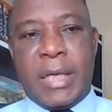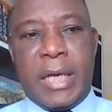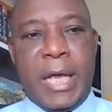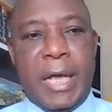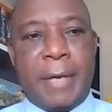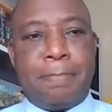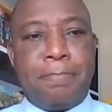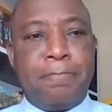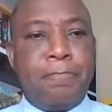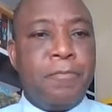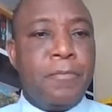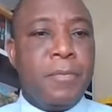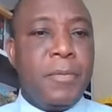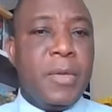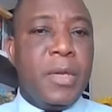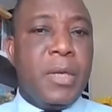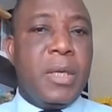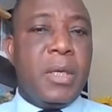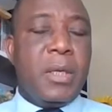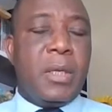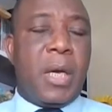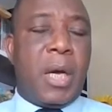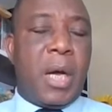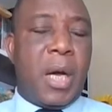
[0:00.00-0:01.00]
The
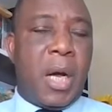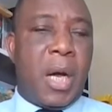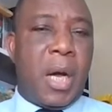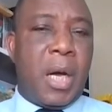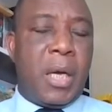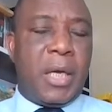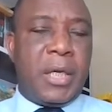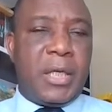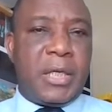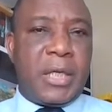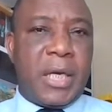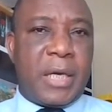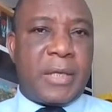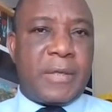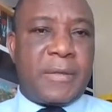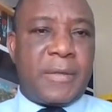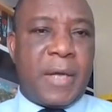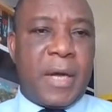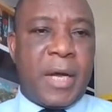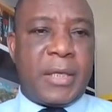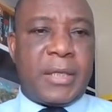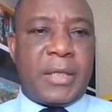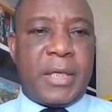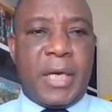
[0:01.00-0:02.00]

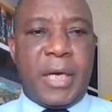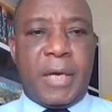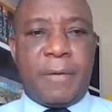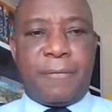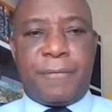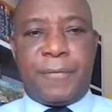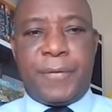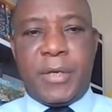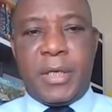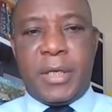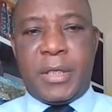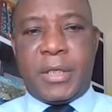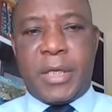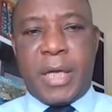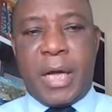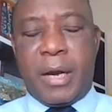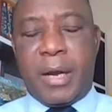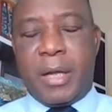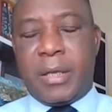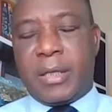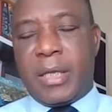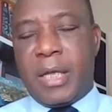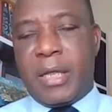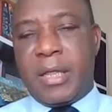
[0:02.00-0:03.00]
EGX 30 finished
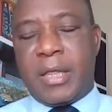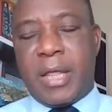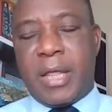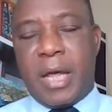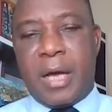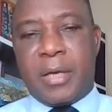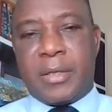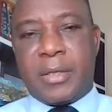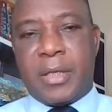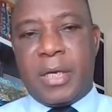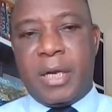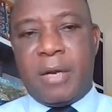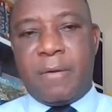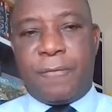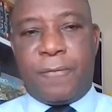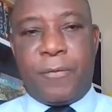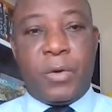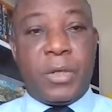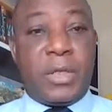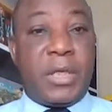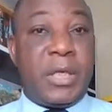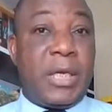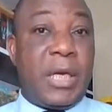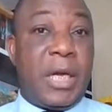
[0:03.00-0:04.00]
around
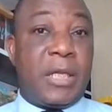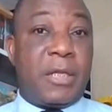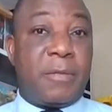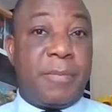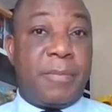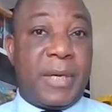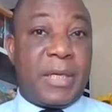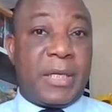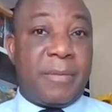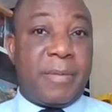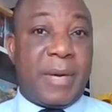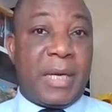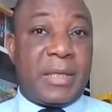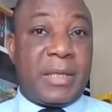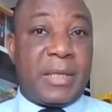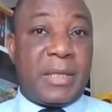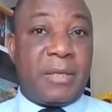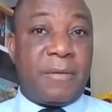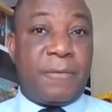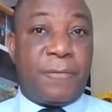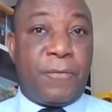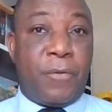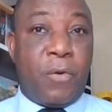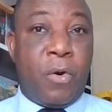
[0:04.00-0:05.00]
10,048, better by
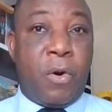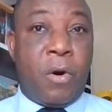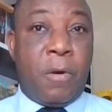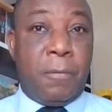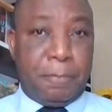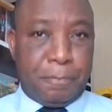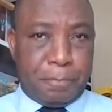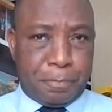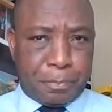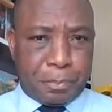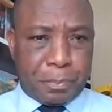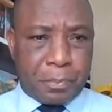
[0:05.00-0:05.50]
64.